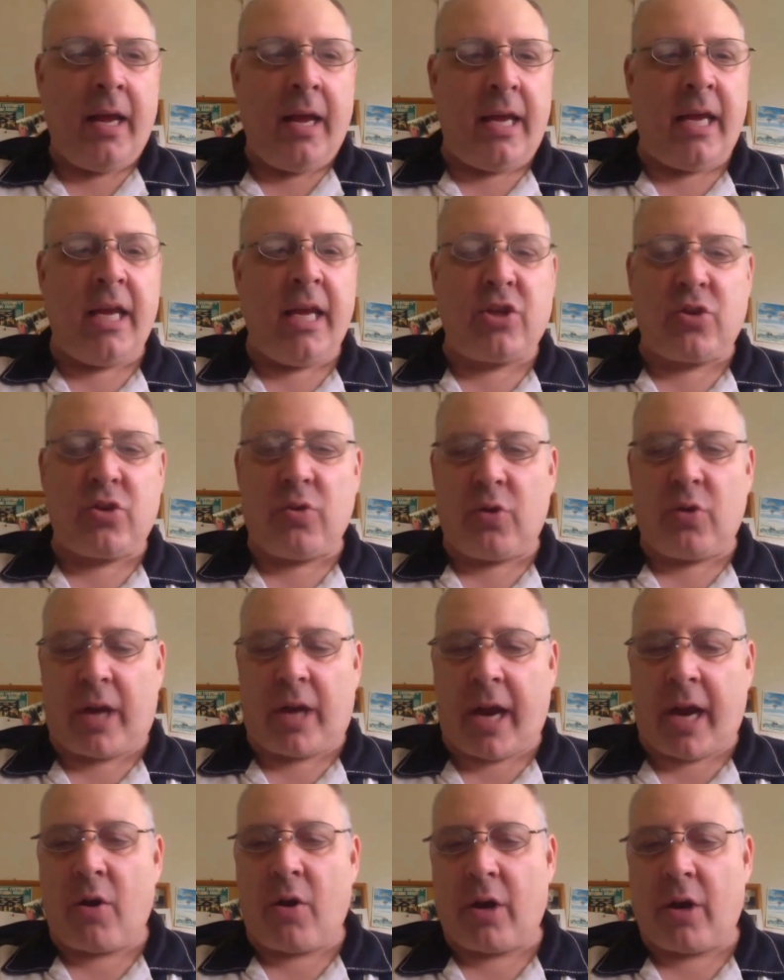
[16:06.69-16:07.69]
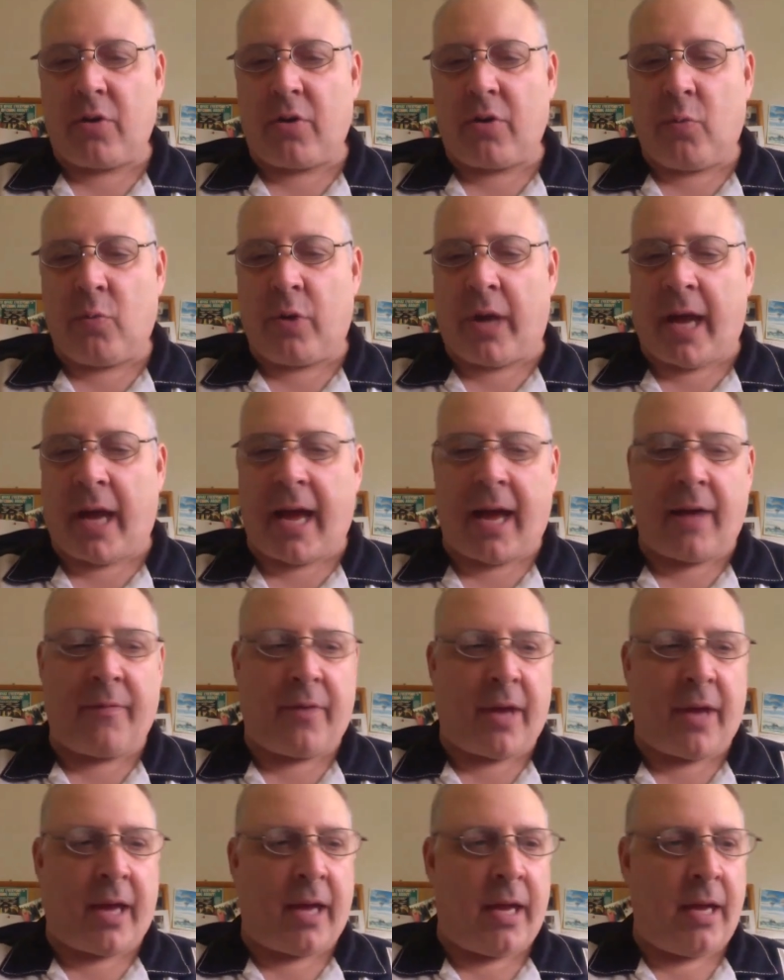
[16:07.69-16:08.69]
each character would
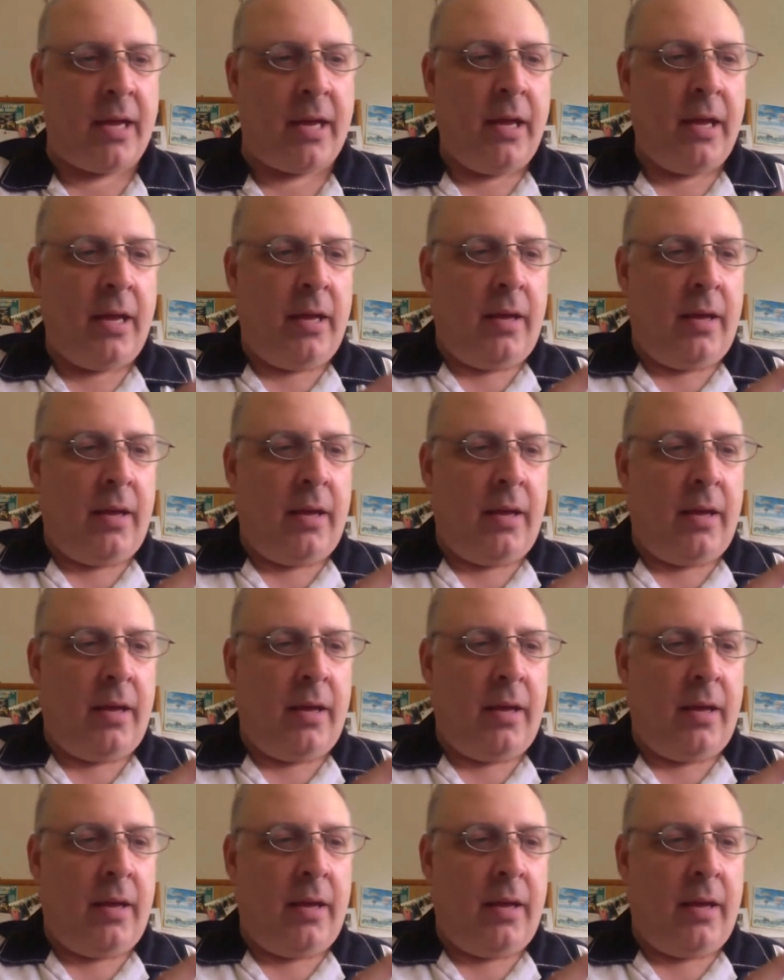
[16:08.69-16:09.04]
have a